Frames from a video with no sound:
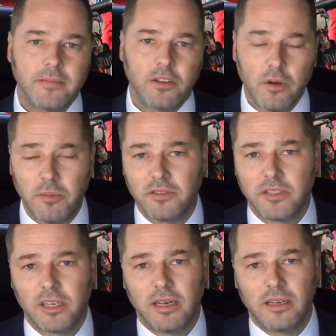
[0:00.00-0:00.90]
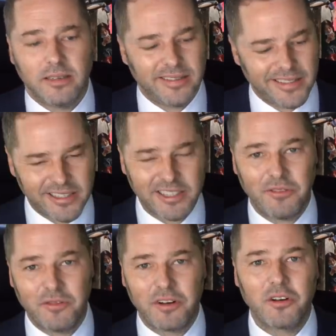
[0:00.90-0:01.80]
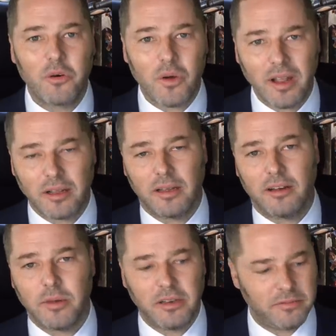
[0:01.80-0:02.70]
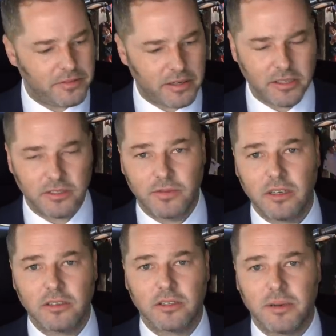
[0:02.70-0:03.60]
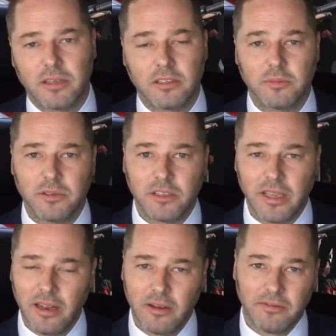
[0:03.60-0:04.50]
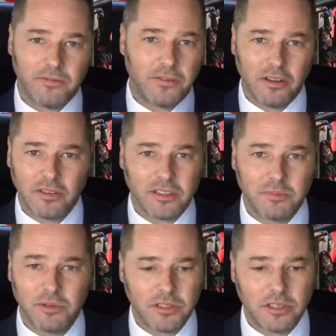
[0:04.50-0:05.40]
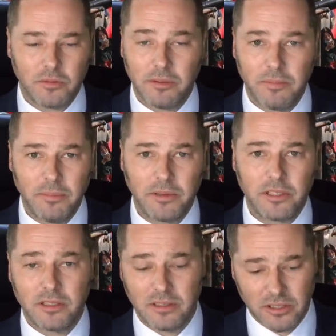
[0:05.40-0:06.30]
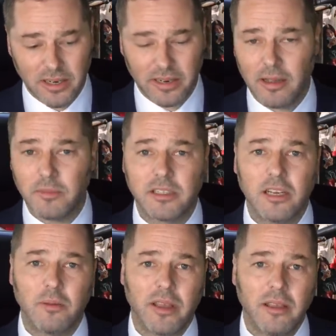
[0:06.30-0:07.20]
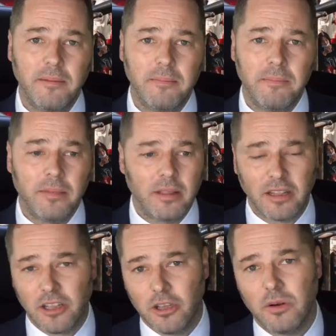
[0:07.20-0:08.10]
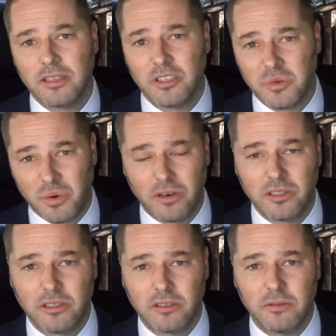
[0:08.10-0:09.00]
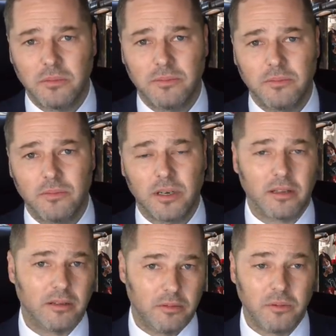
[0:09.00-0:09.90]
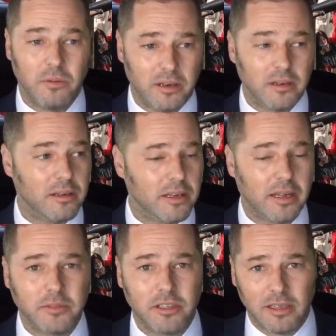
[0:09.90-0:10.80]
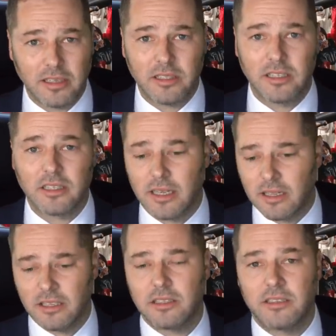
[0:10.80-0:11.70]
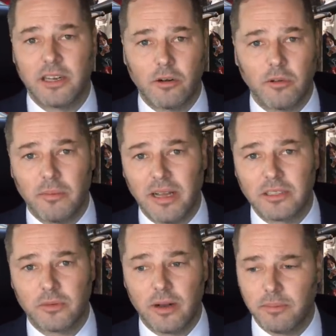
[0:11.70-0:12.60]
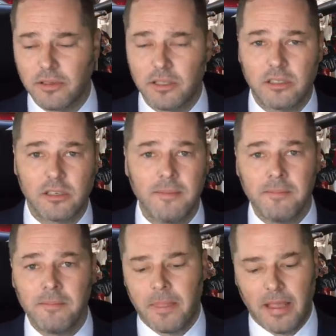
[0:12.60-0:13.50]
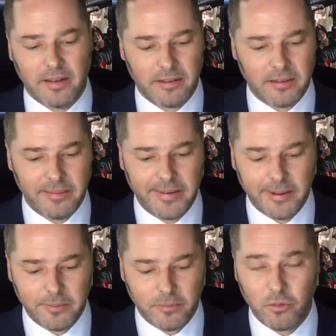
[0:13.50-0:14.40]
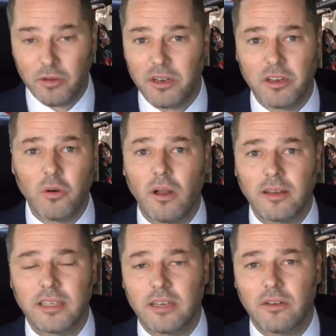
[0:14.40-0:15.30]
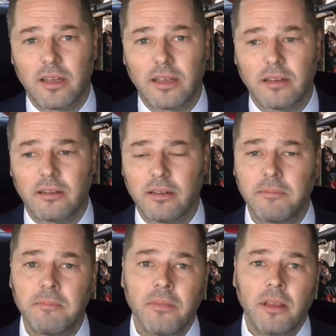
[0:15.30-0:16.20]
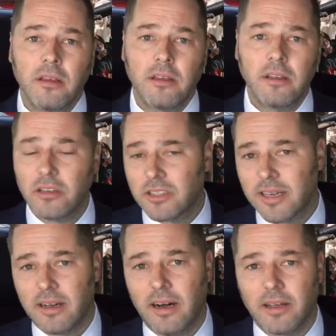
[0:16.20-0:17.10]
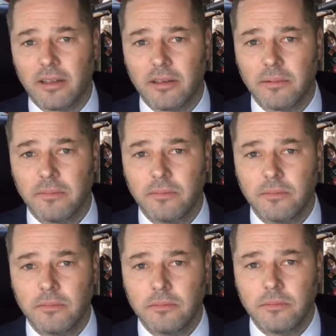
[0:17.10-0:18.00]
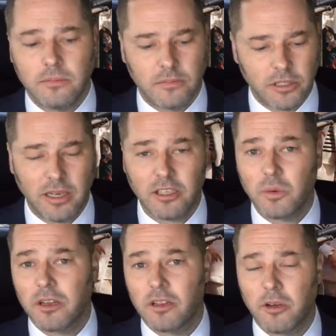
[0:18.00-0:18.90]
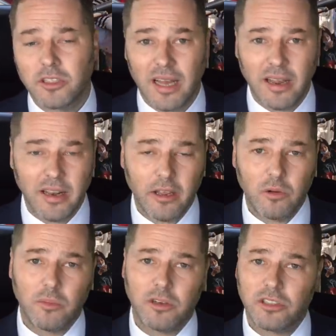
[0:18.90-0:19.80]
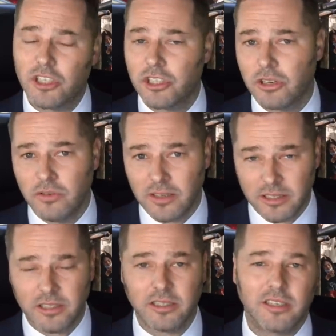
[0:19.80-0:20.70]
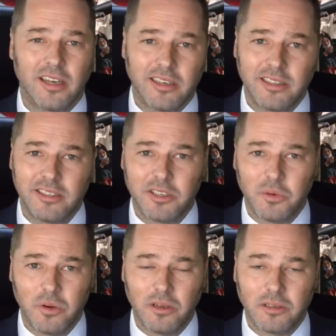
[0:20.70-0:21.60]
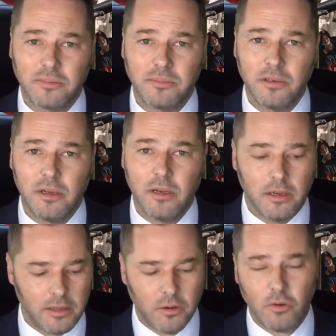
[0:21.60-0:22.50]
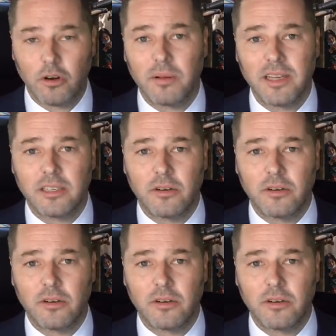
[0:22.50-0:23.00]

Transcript: The women of China suffer greatly. I've made various videos about this, but you cannot follow this bullshit. When people try to come and tell me that the US is worse when it comes to these things, like these terrible mass rapists and women equality and all that kind of thing, you can go take a hike. China is one of the most unequal, most chauvinist societies in the world. Workplace